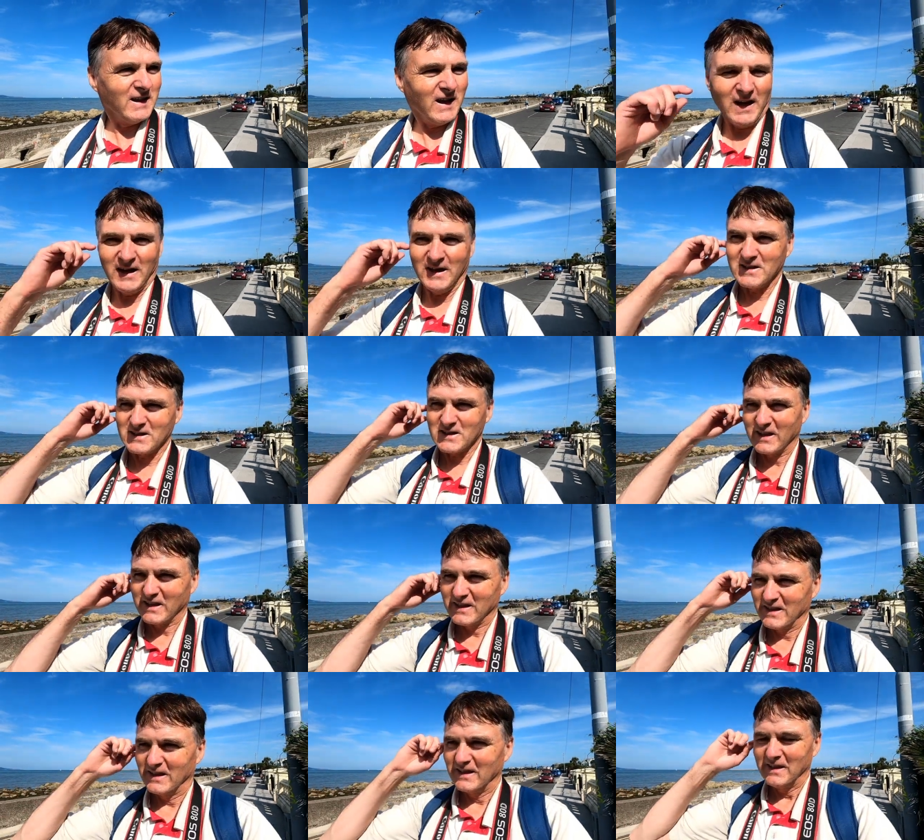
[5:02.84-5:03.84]
And
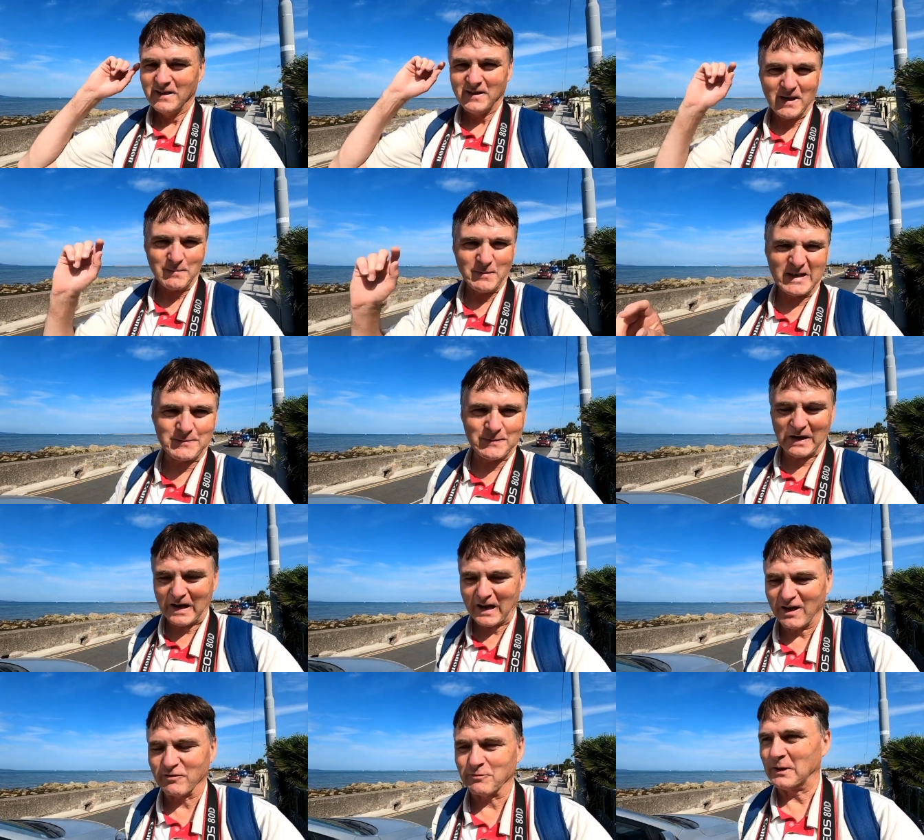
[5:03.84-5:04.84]
it makes me
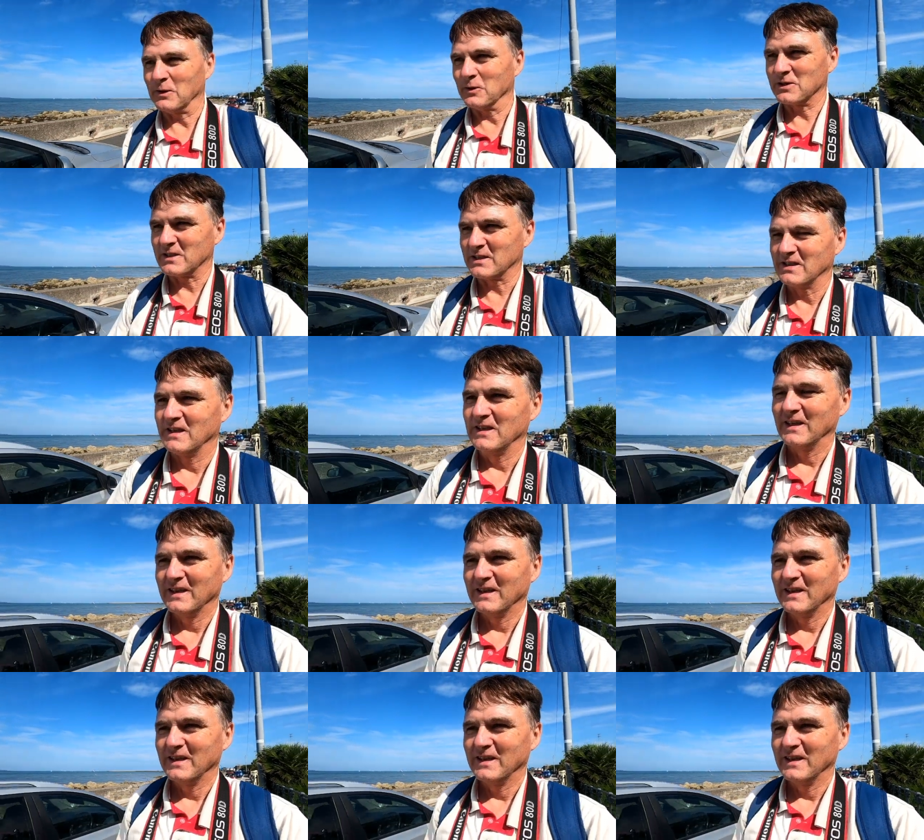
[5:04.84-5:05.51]
laugh because